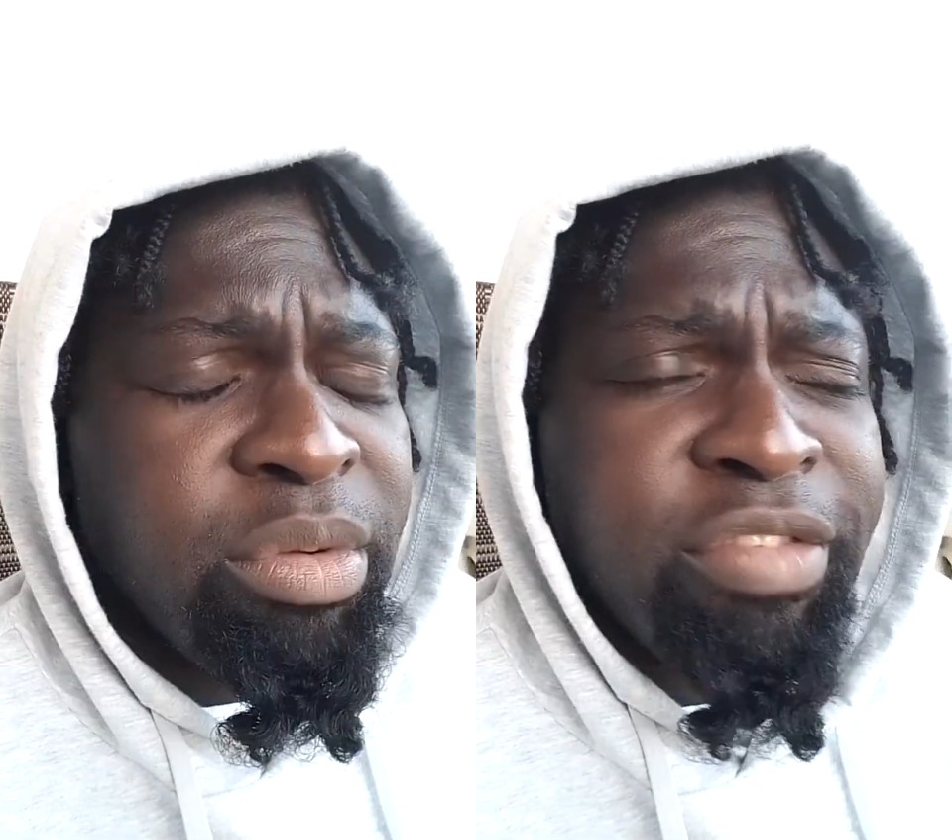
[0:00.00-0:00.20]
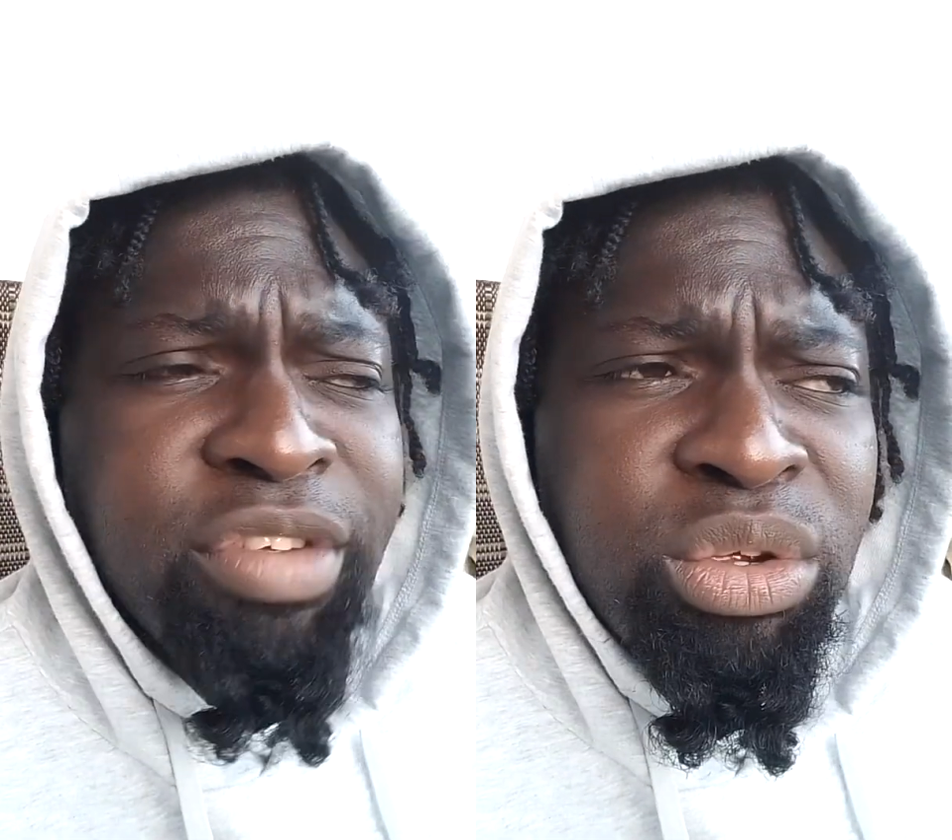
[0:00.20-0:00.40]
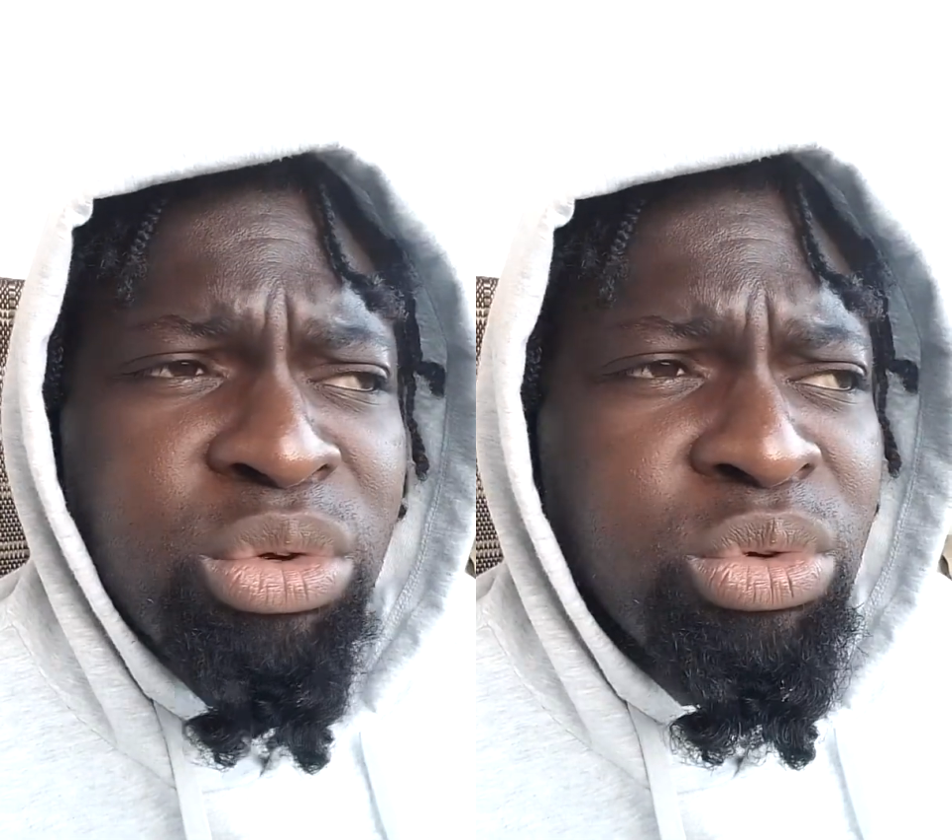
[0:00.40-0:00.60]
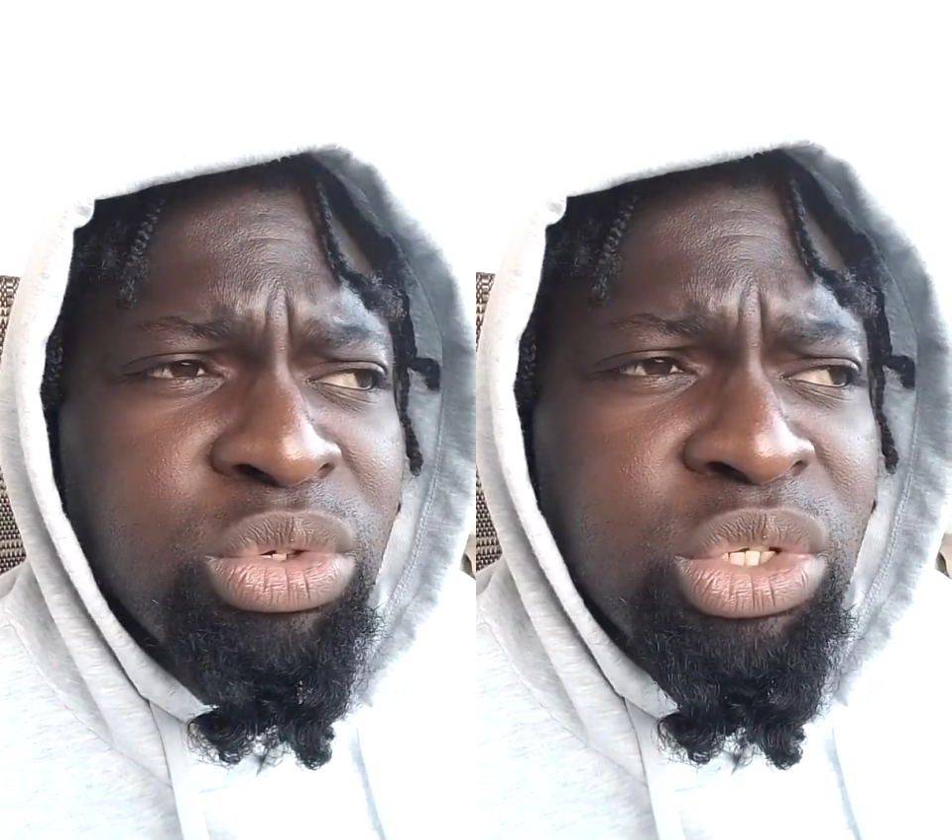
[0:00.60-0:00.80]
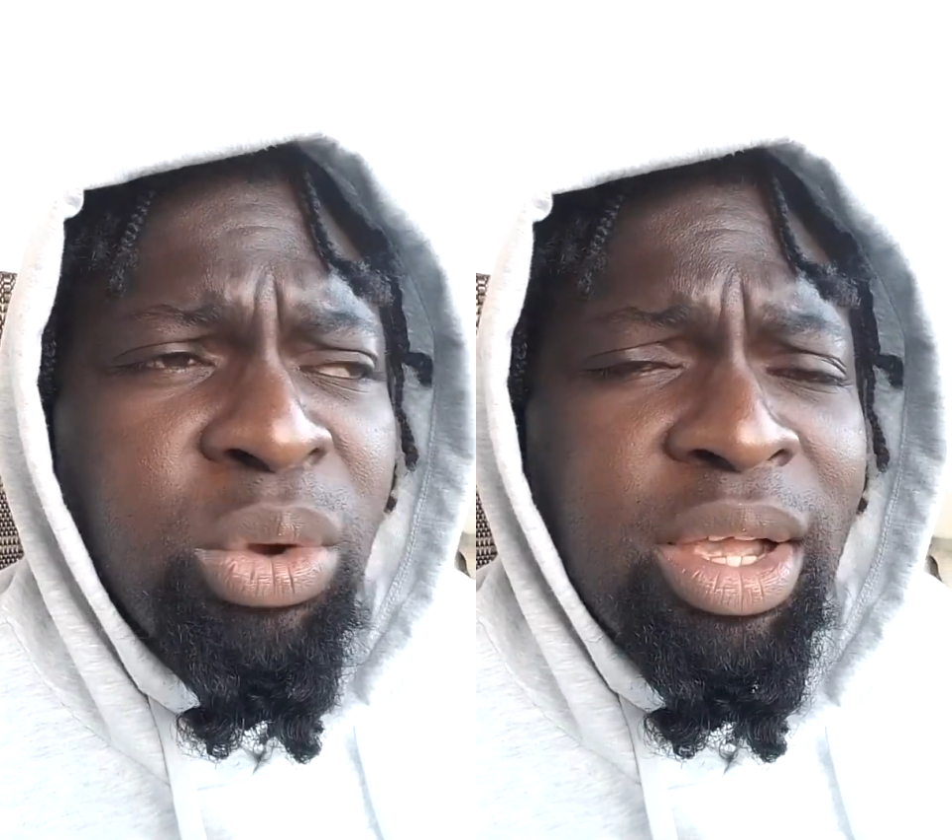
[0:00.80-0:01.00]

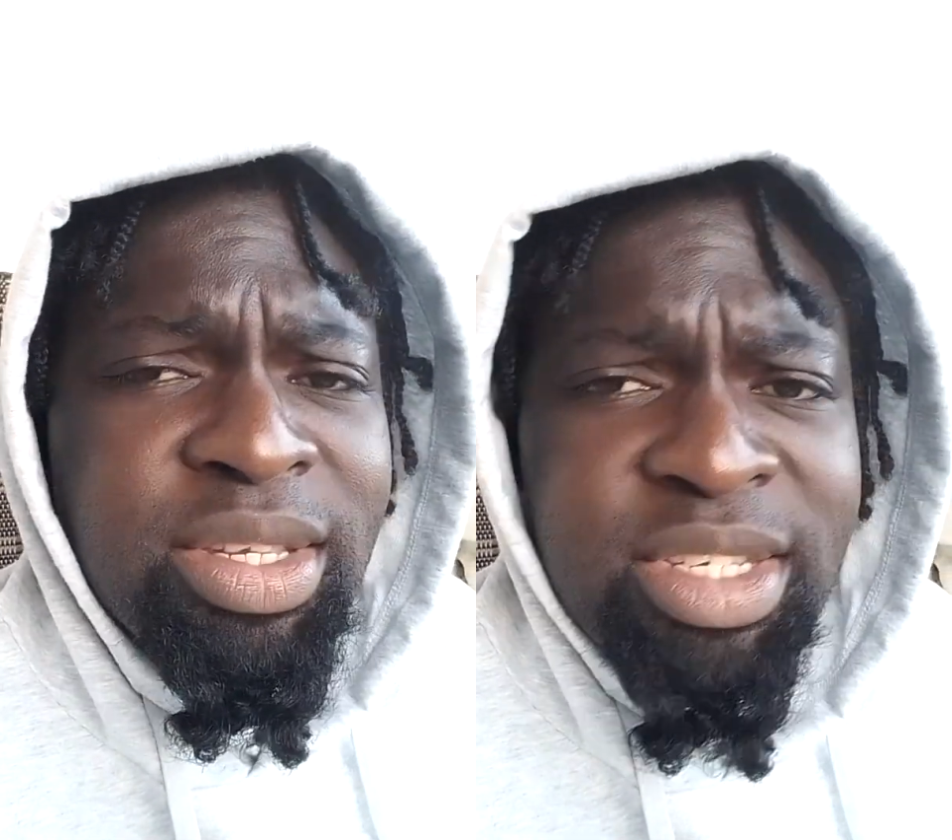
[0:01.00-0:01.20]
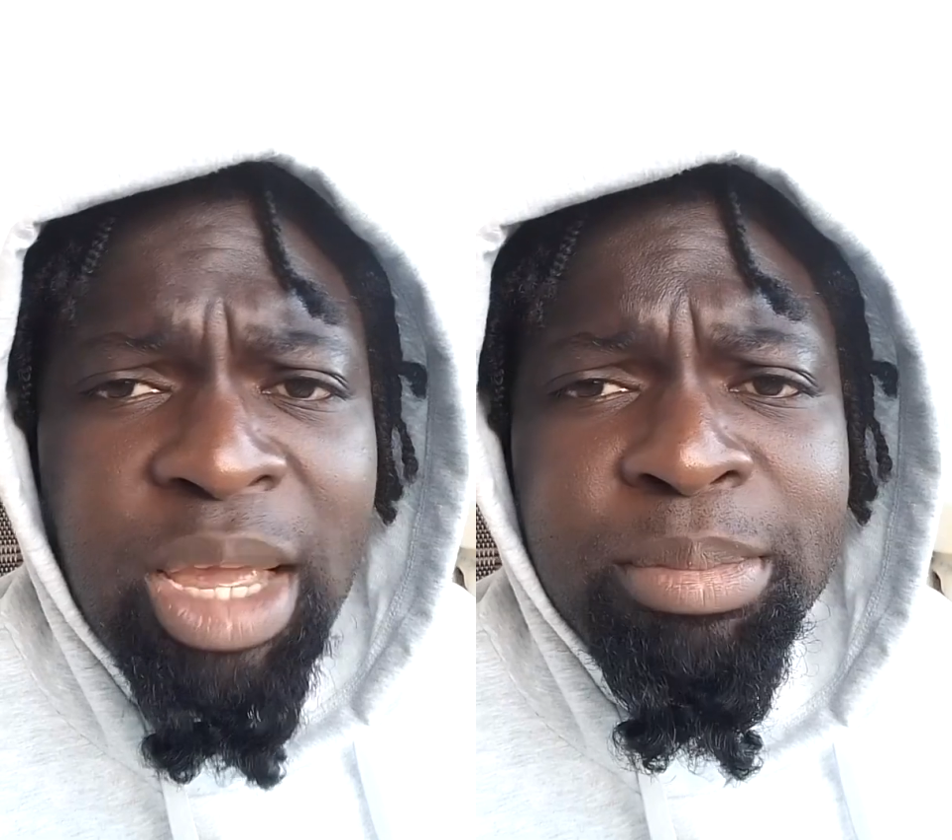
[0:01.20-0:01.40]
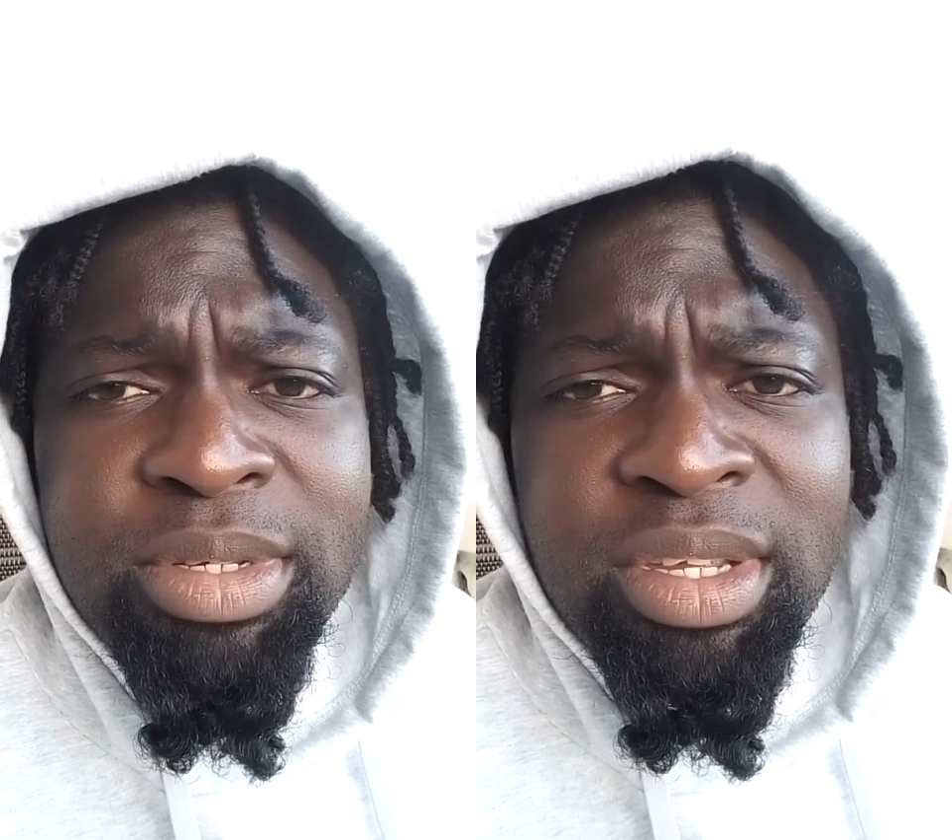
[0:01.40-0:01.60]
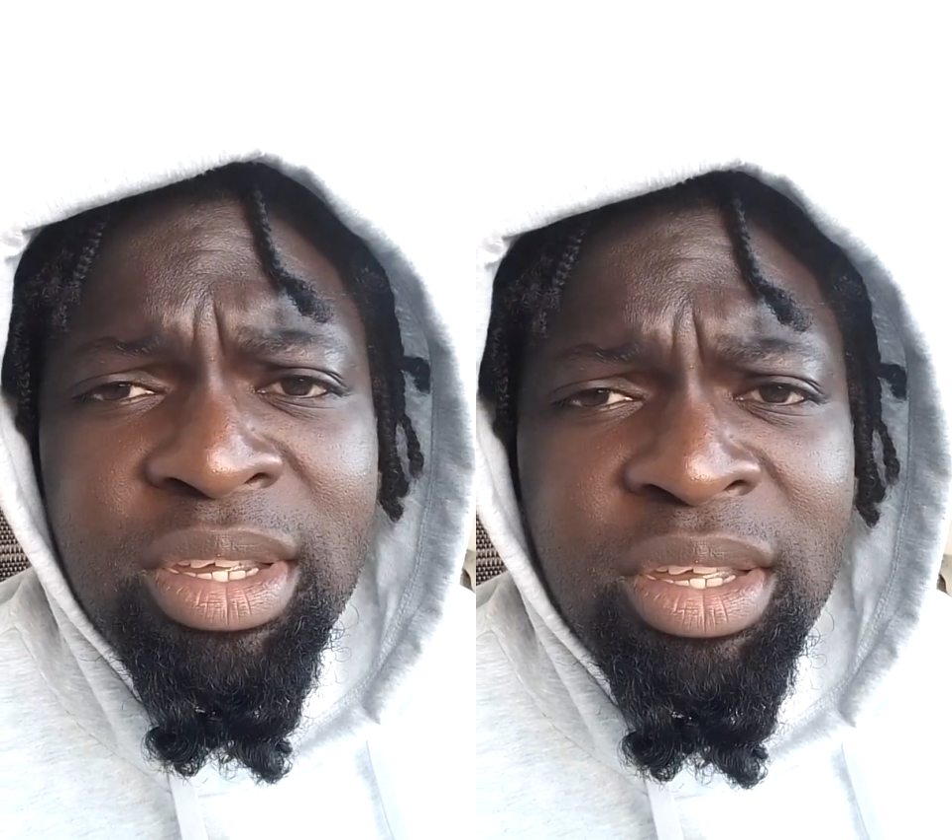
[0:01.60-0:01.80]
refuse to accept